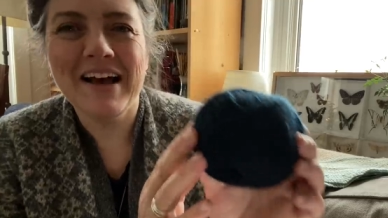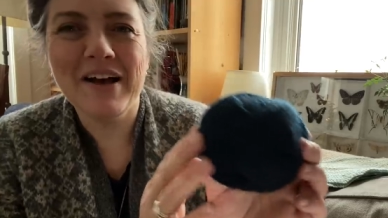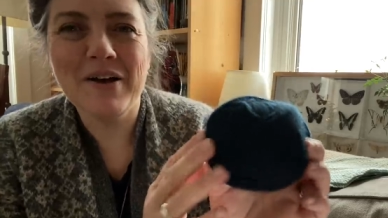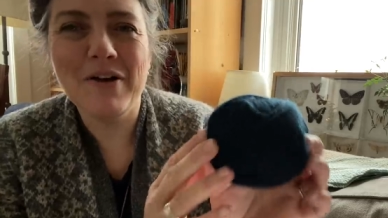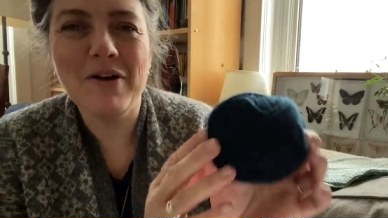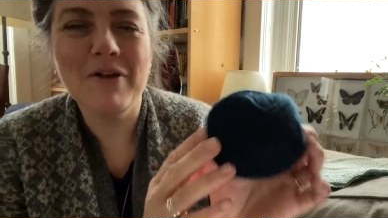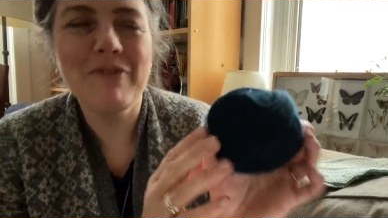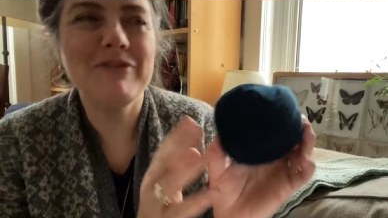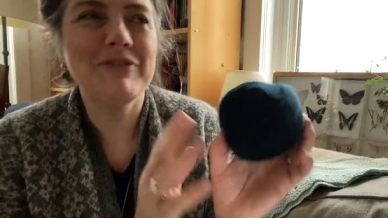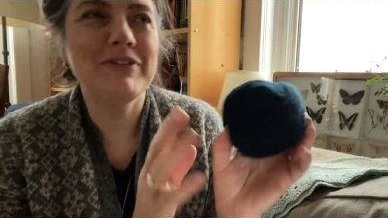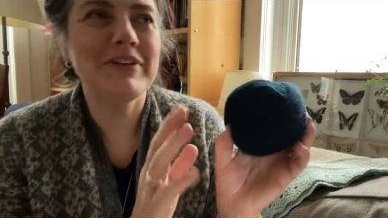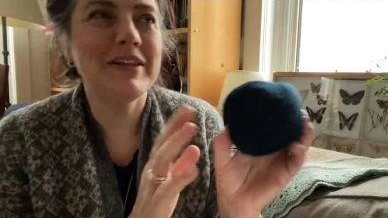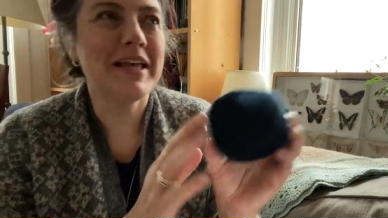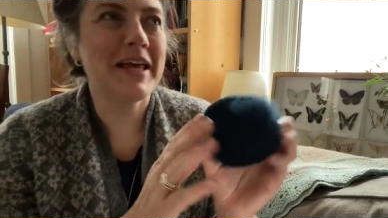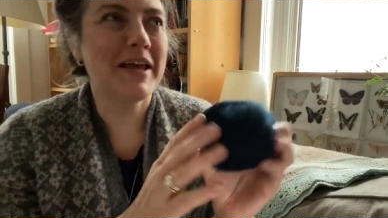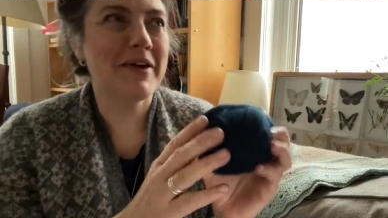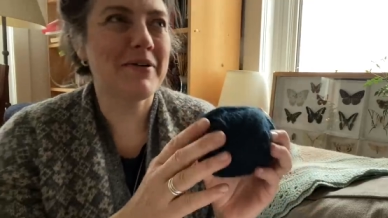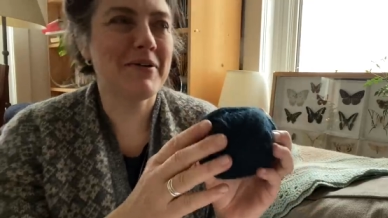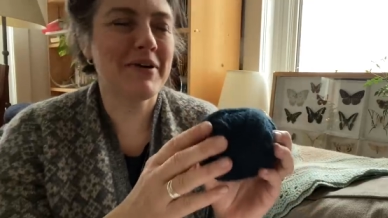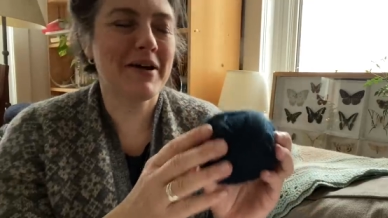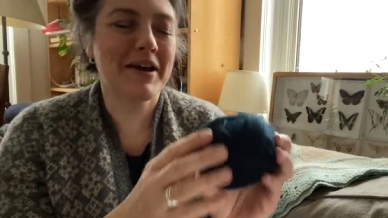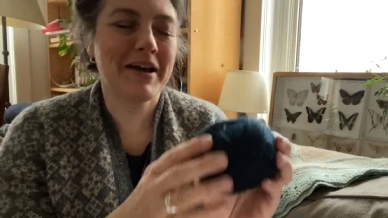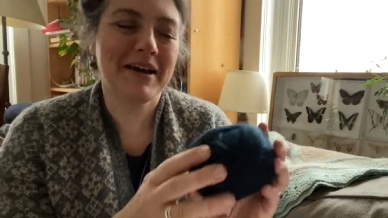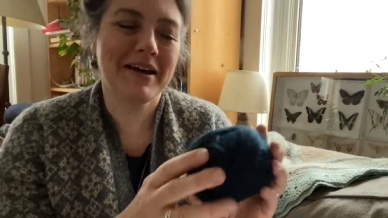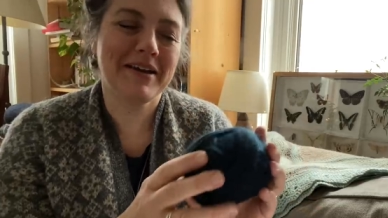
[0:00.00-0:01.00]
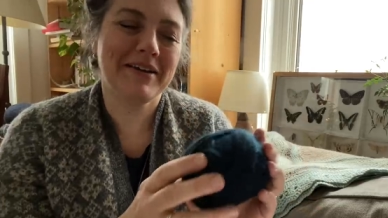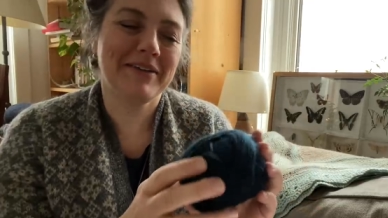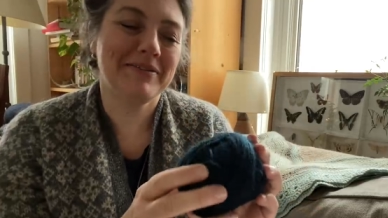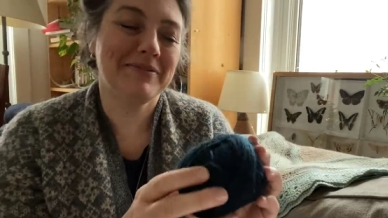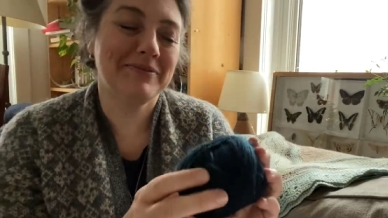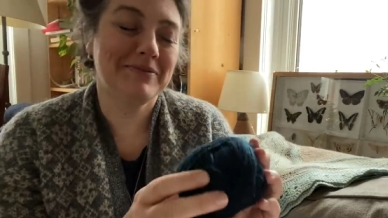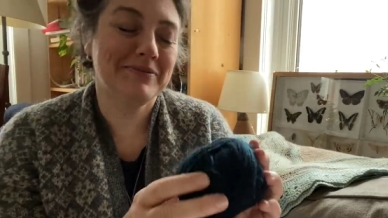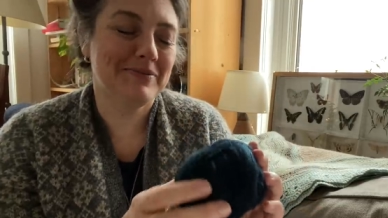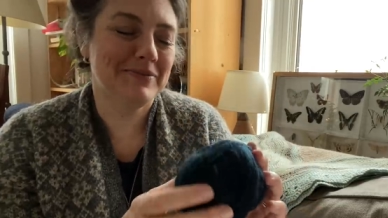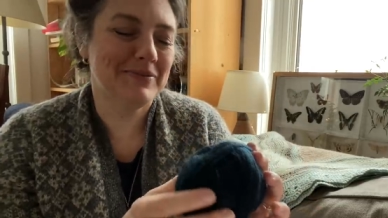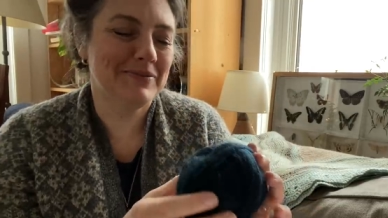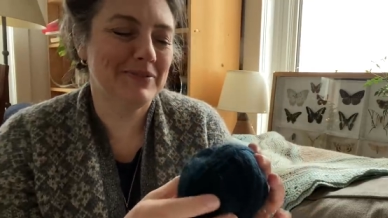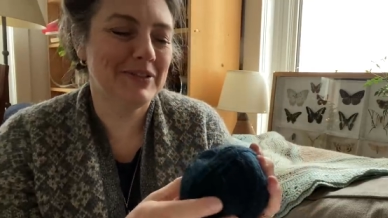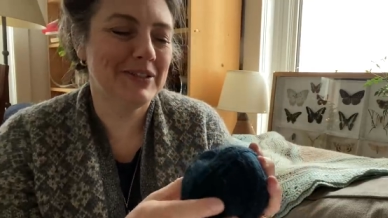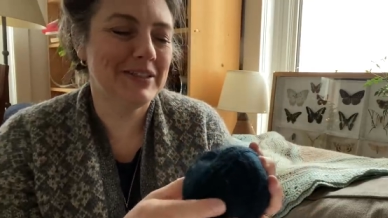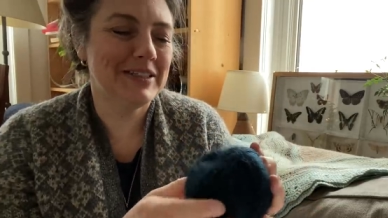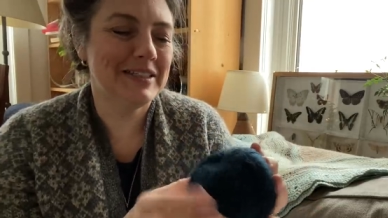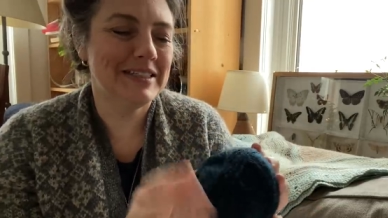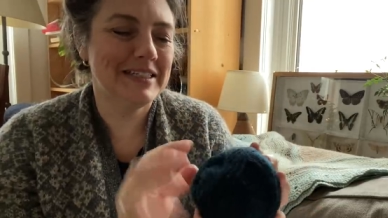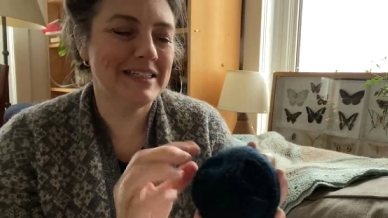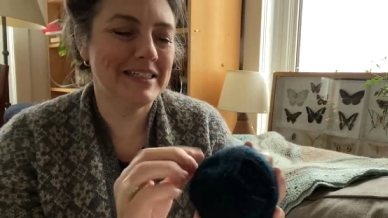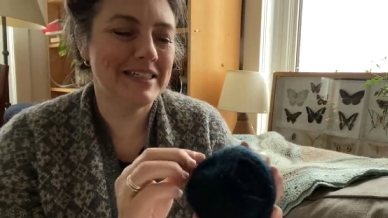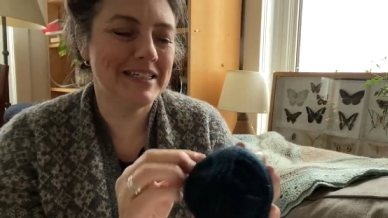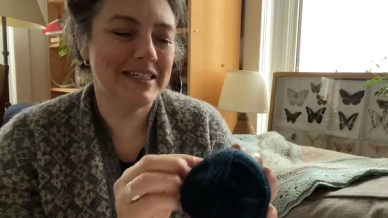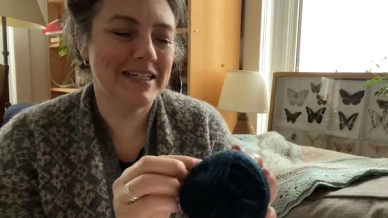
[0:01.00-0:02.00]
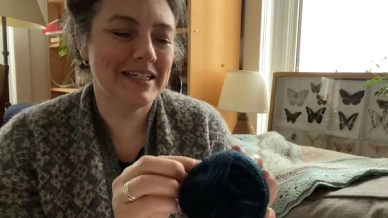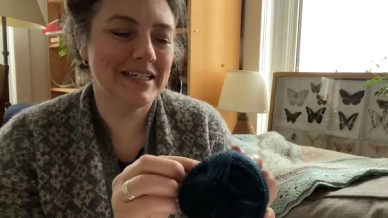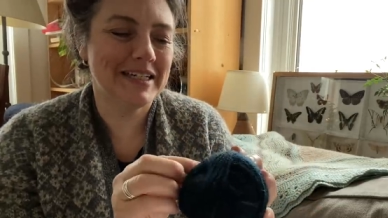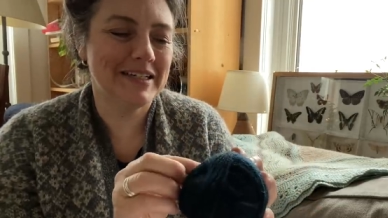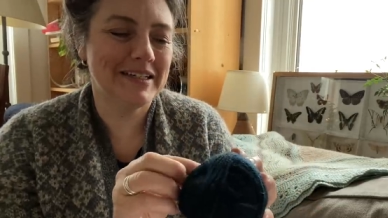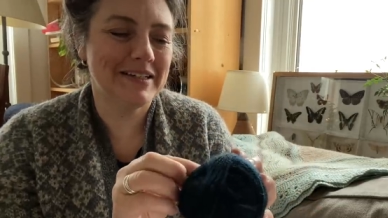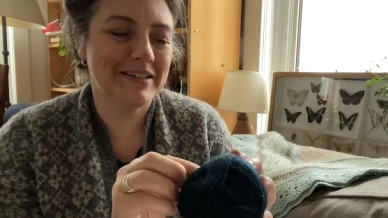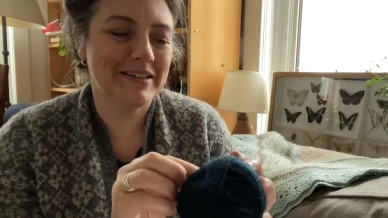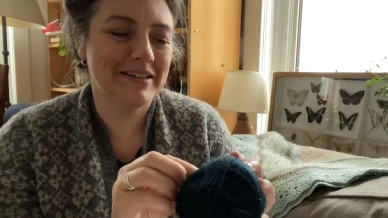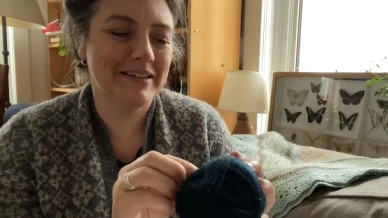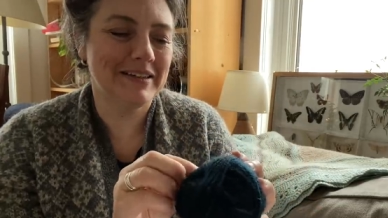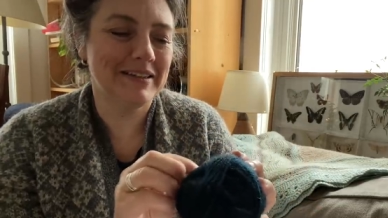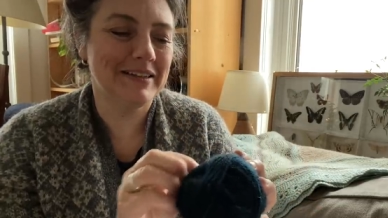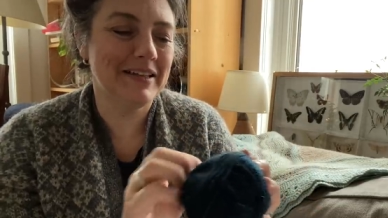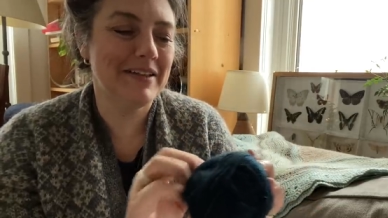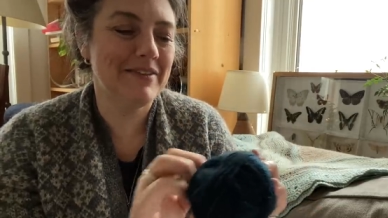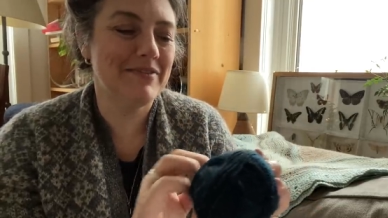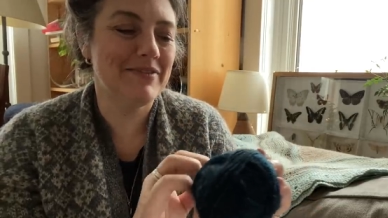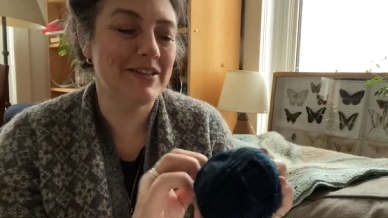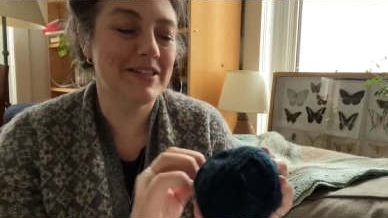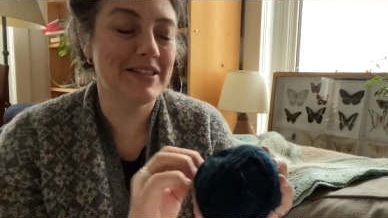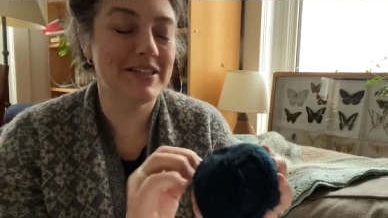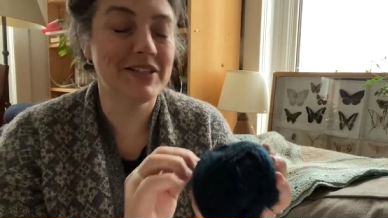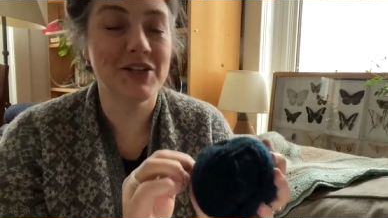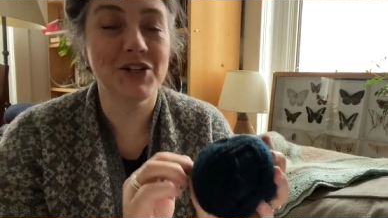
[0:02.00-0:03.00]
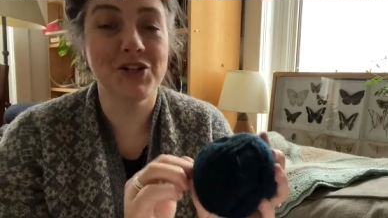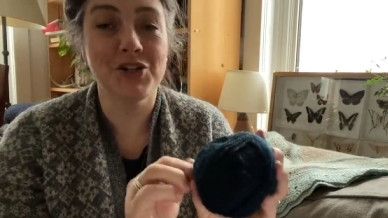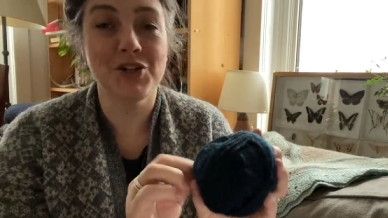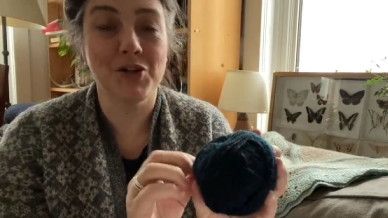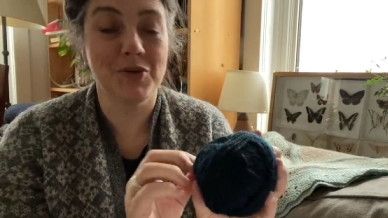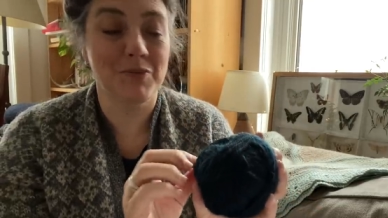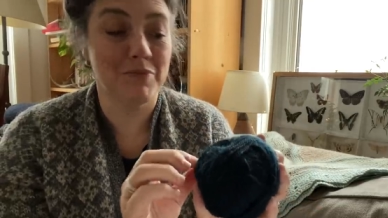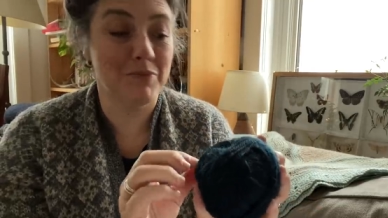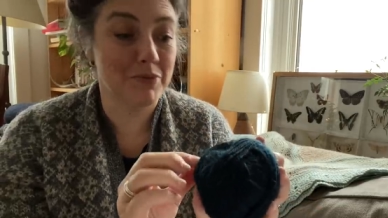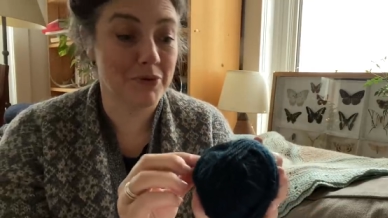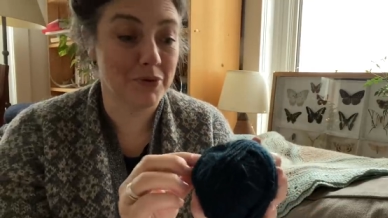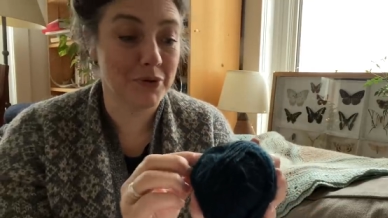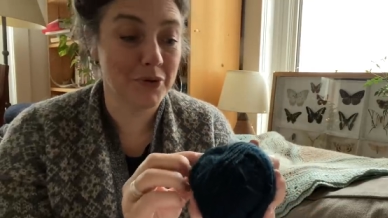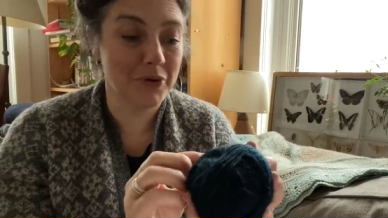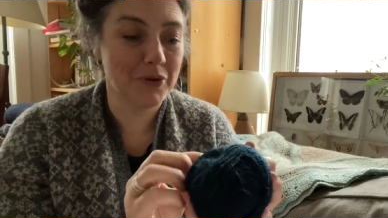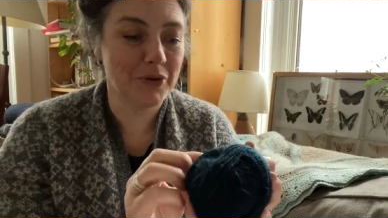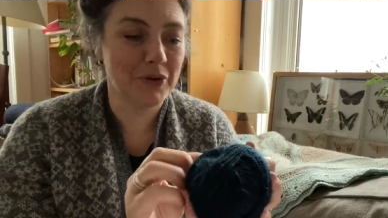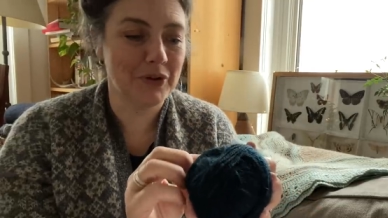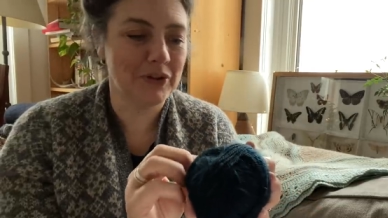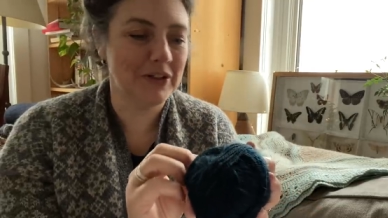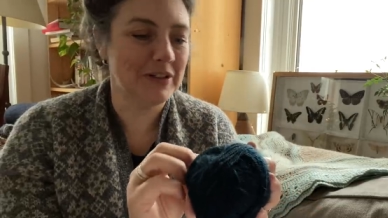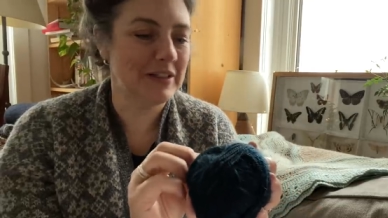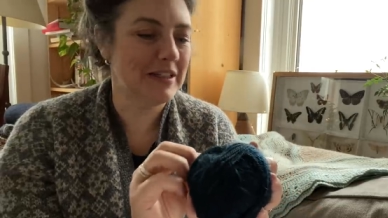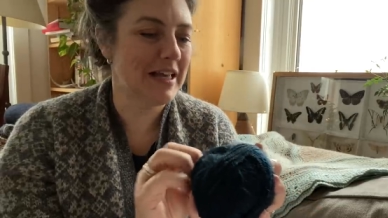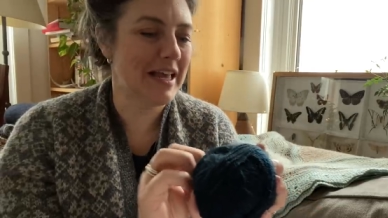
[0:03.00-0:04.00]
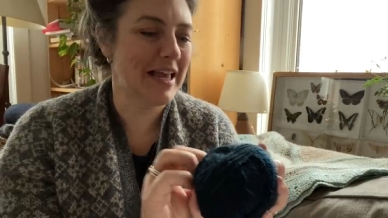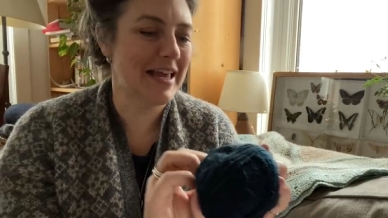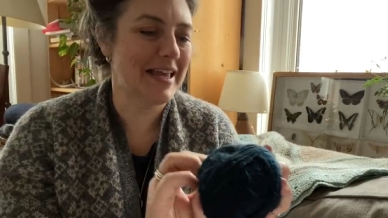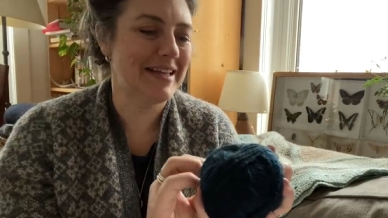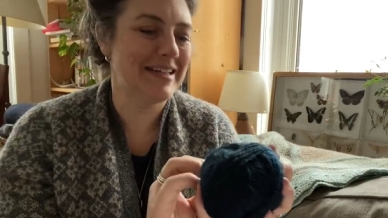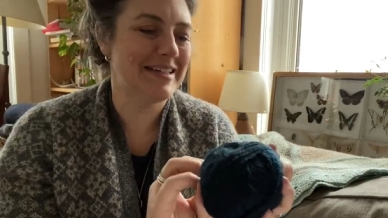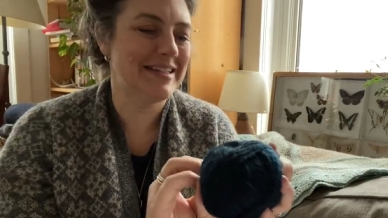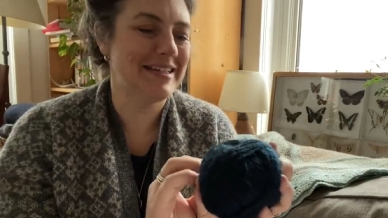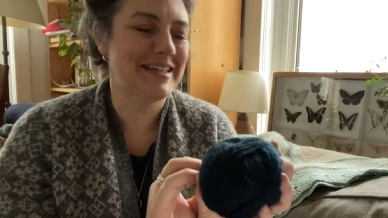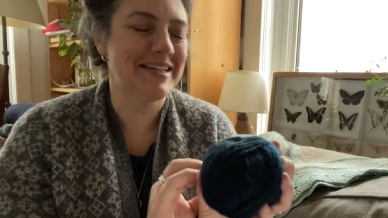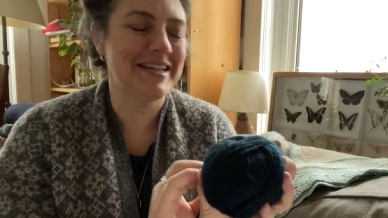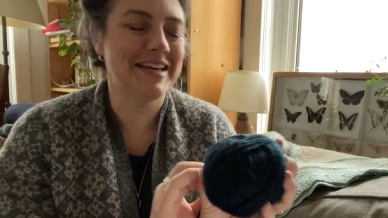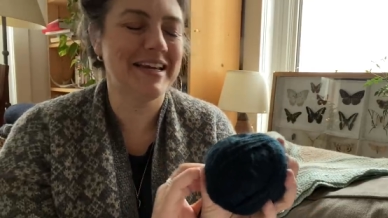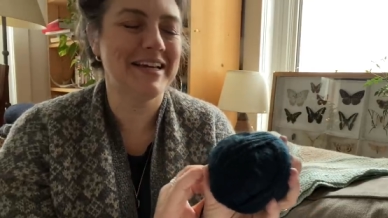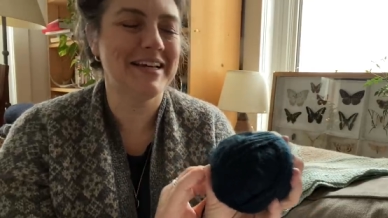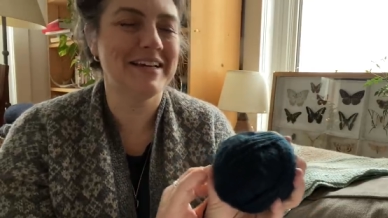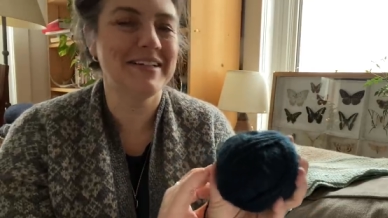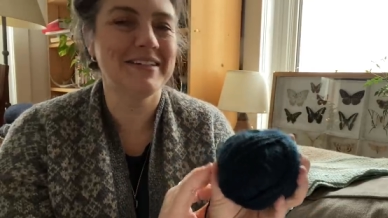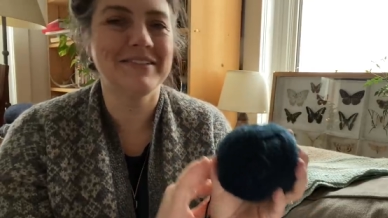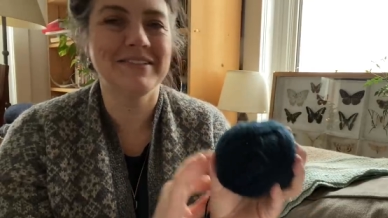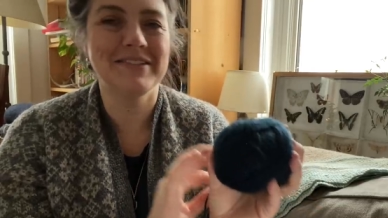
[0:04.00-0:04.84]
hopefully I, I wouldn't live in such a brutal and uh,